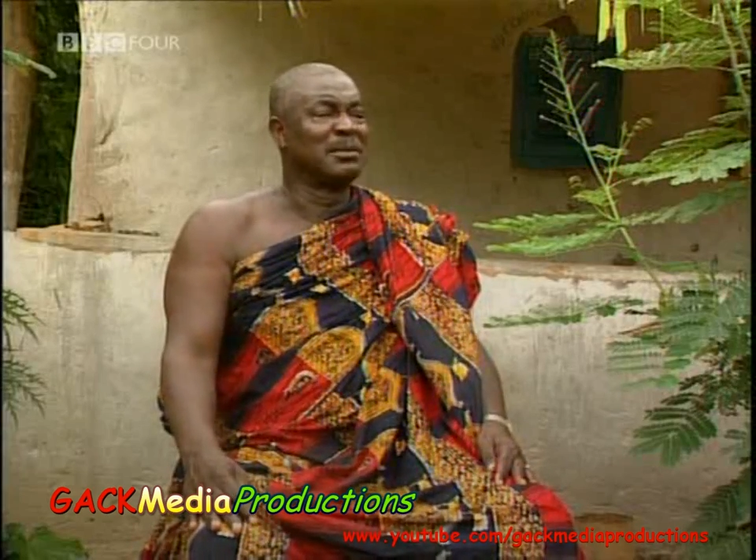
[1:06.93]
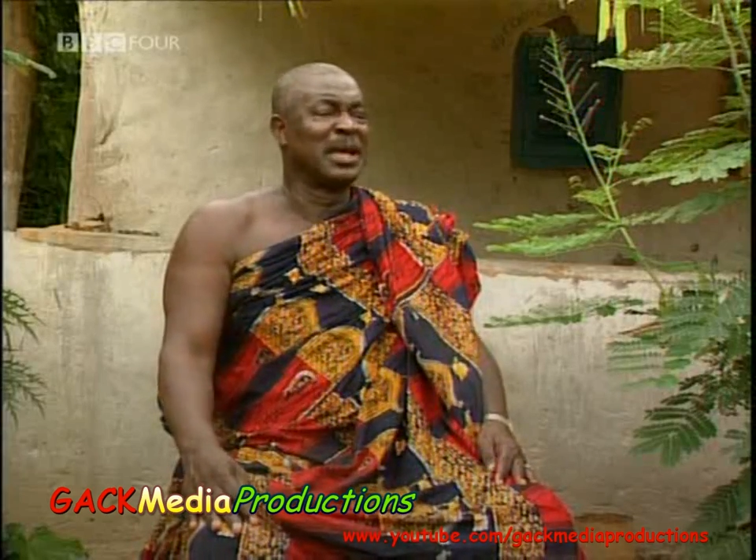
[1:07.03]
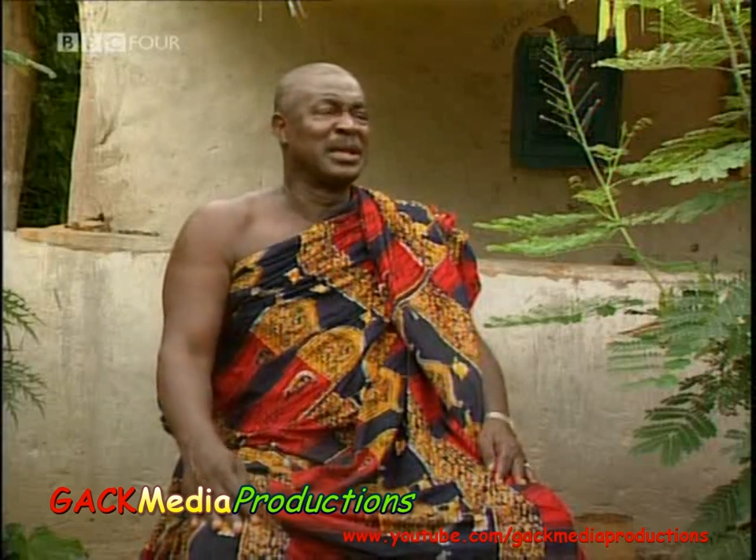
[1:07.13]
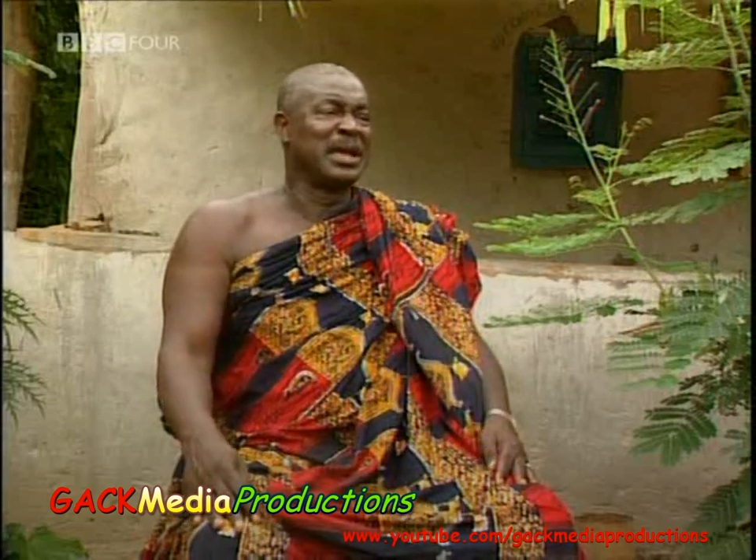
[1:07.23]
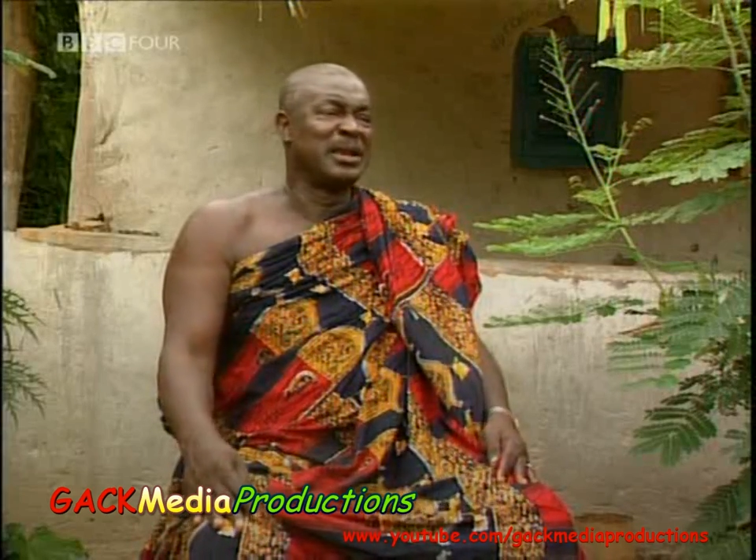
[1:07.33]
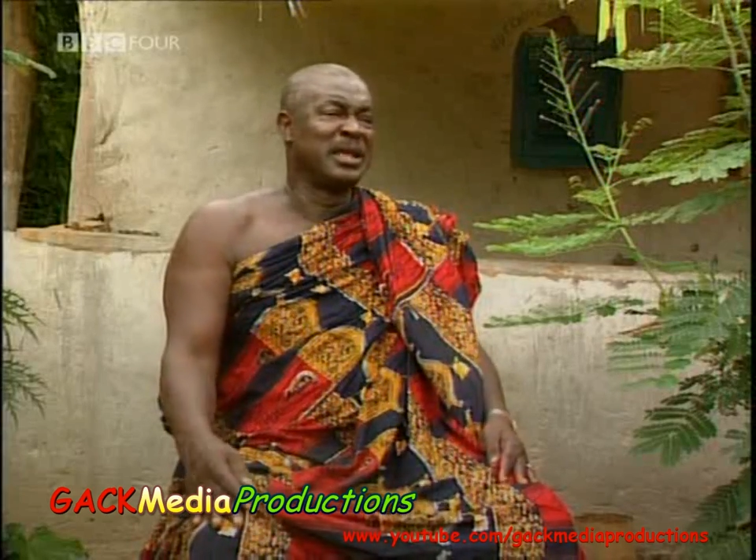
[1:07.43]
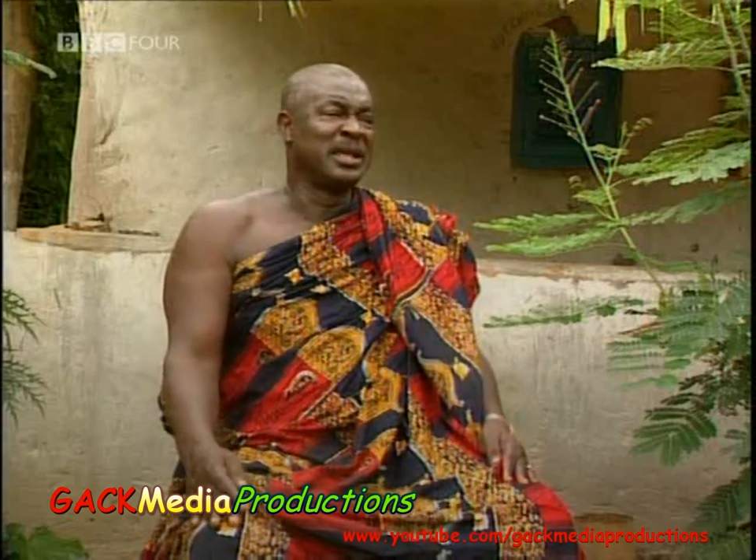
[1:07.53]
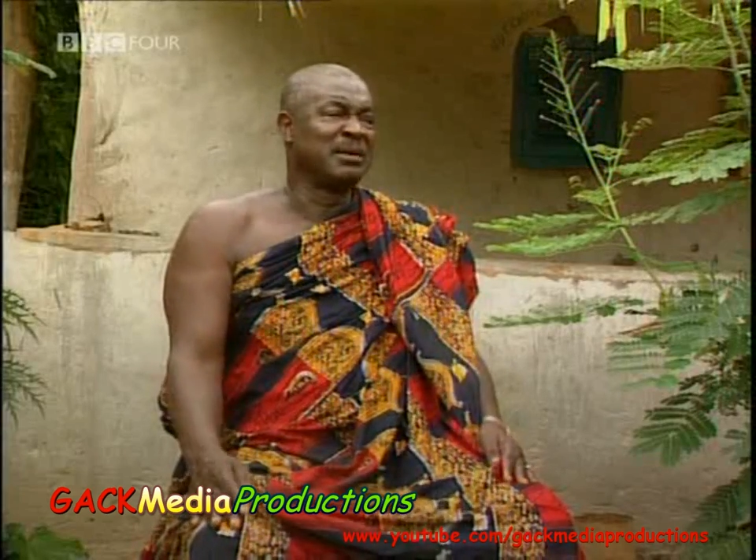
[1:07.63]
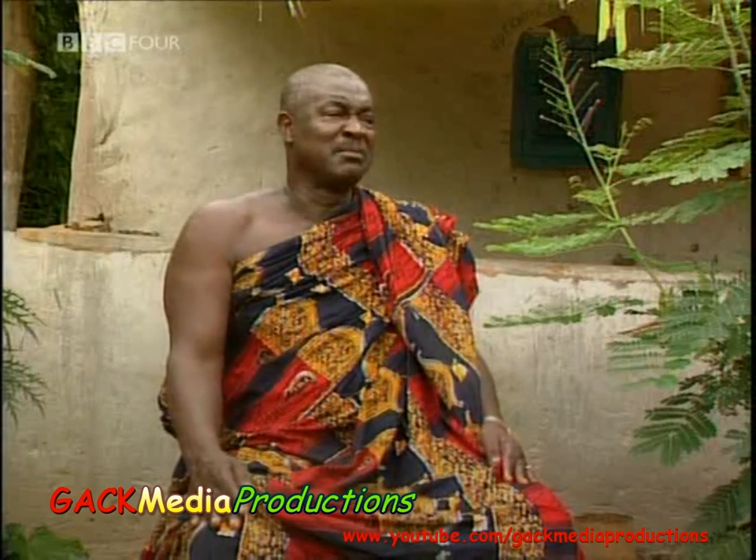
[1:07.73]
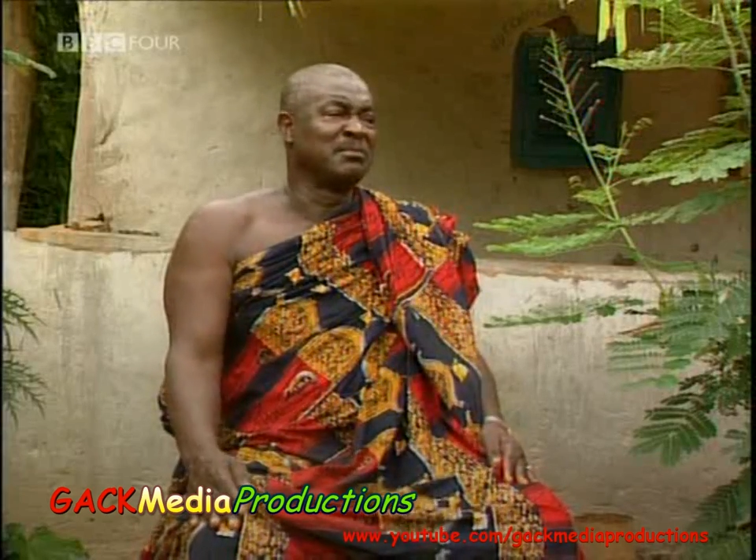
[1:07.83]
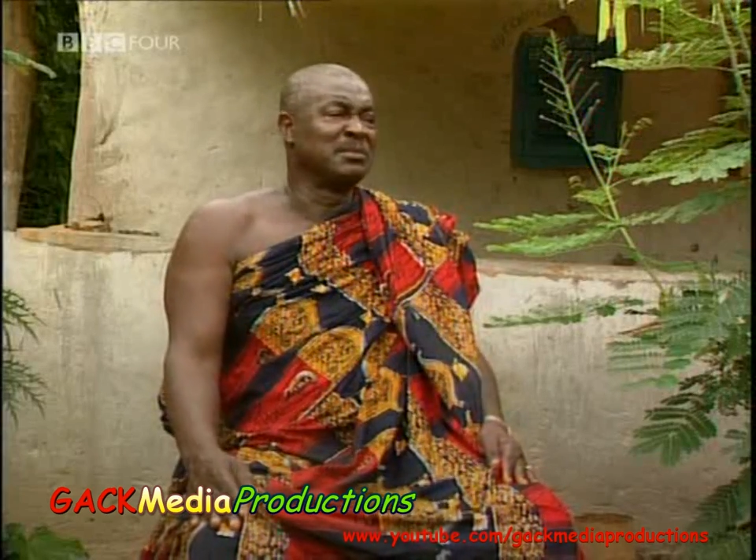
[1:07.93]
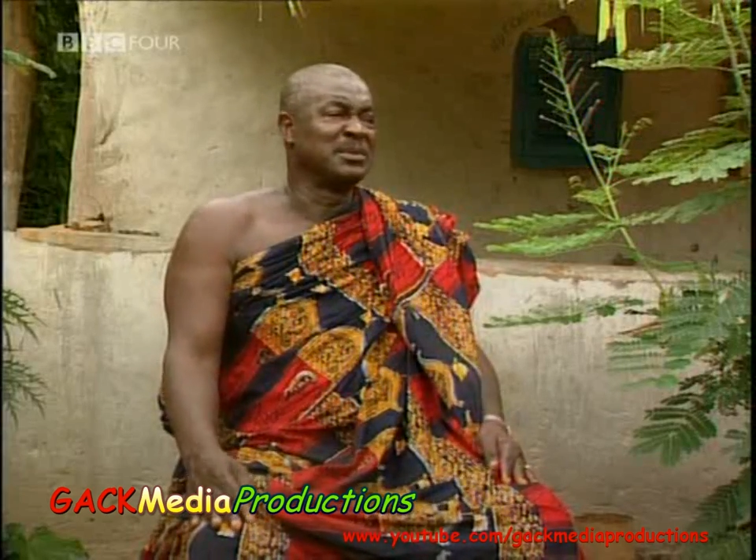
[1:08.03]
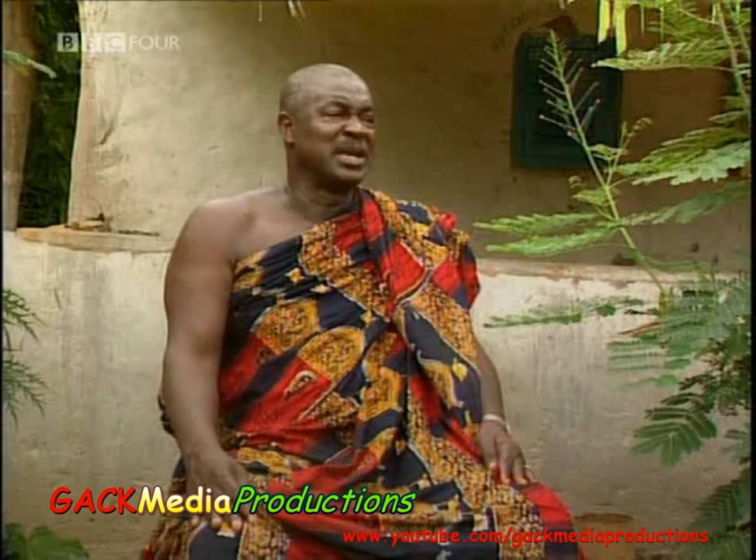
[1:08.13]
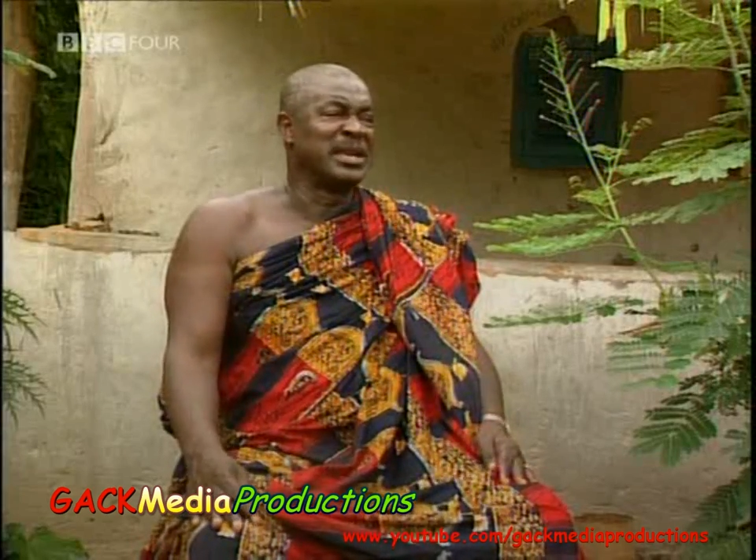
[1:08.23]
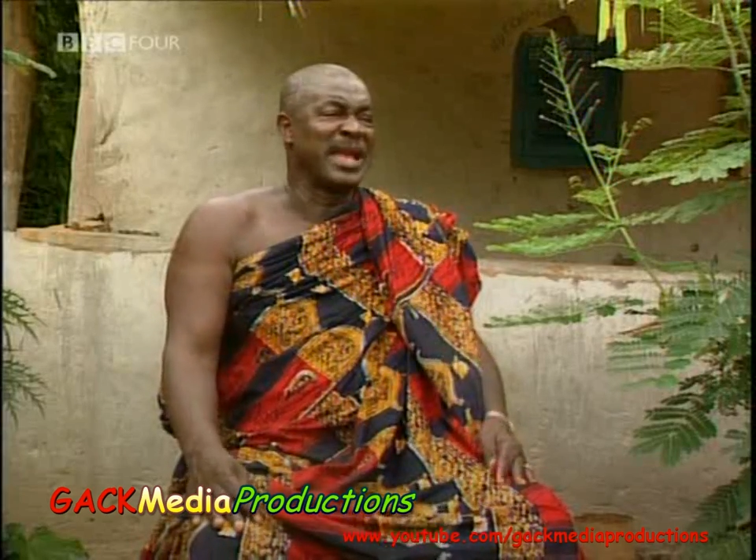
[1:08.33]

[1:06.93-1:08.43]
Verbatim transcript: the price was set by the